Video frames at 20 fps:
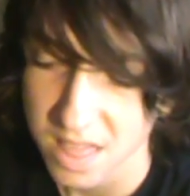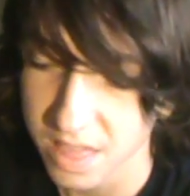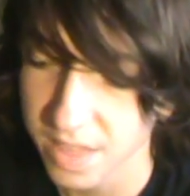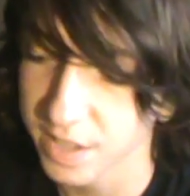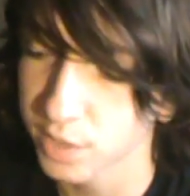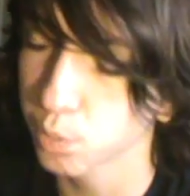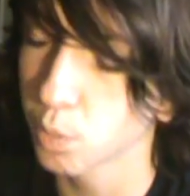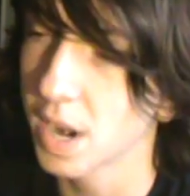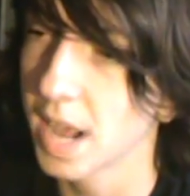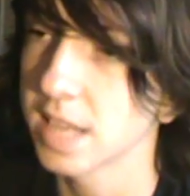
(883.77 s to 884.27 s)

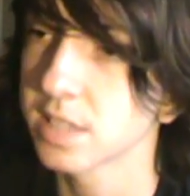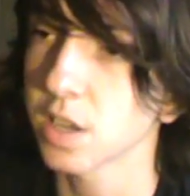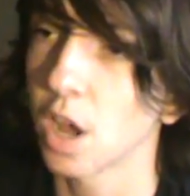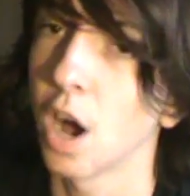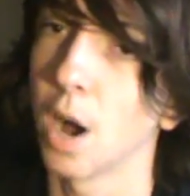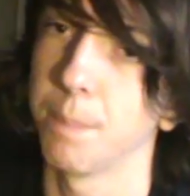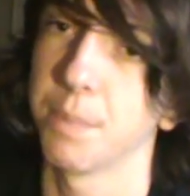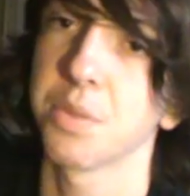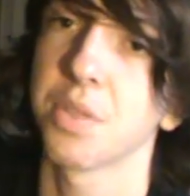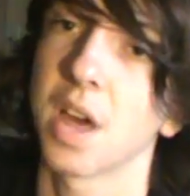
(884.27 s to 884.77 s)
This one has
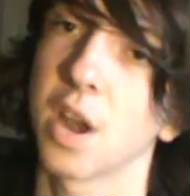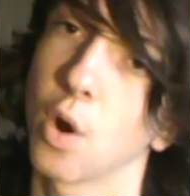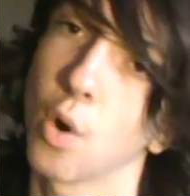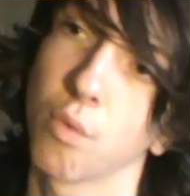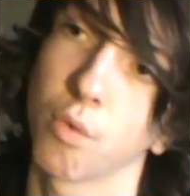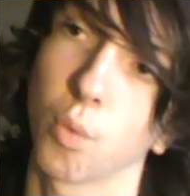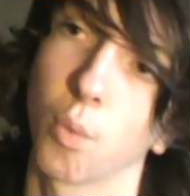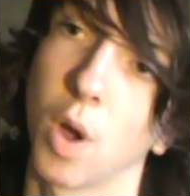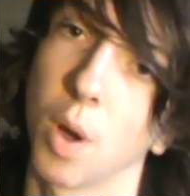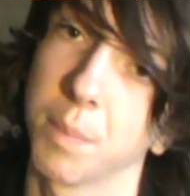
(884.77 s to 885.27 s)
upped that
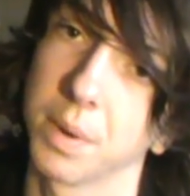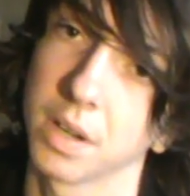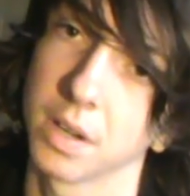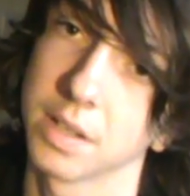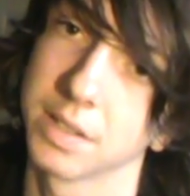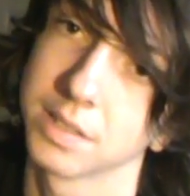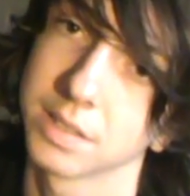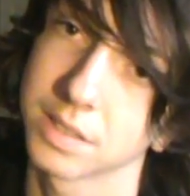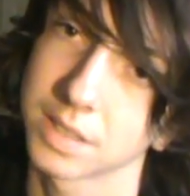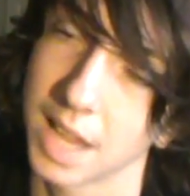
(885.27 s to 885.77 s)

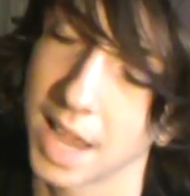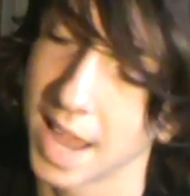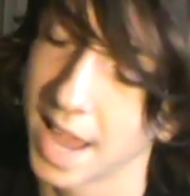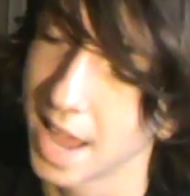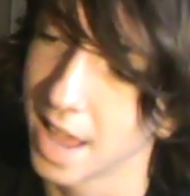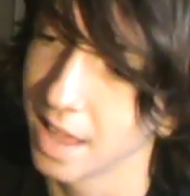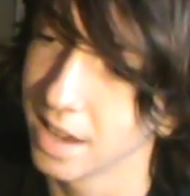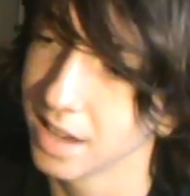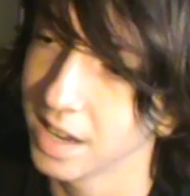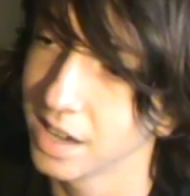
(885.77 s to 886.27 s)
overwhelmingness,
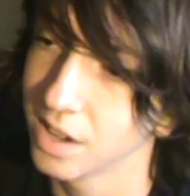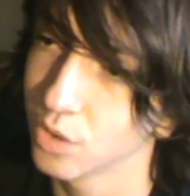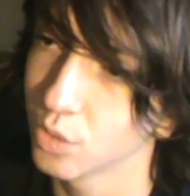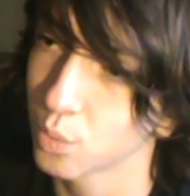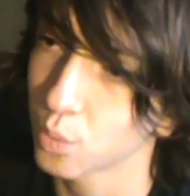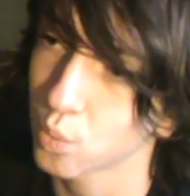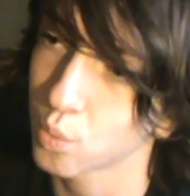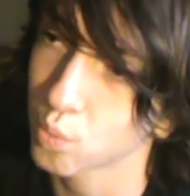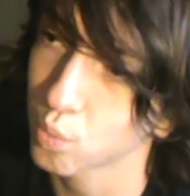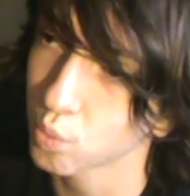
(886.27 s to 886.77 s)
and it is
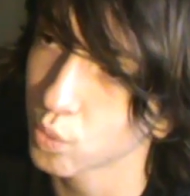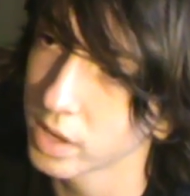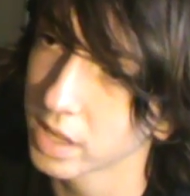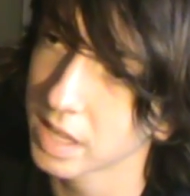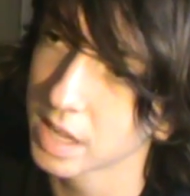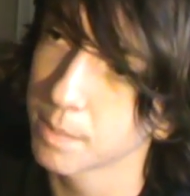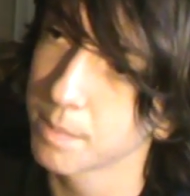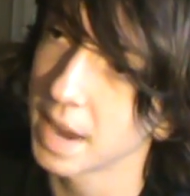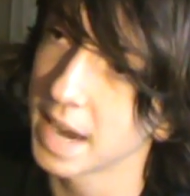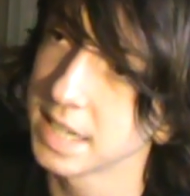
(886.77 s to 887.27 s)

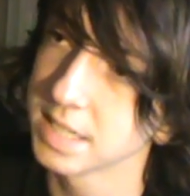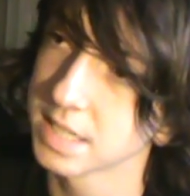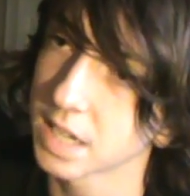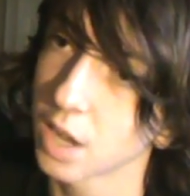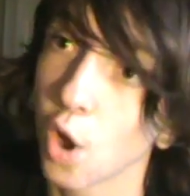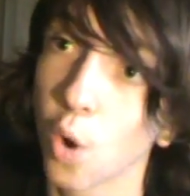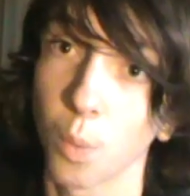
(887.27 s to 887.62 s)
really amazing.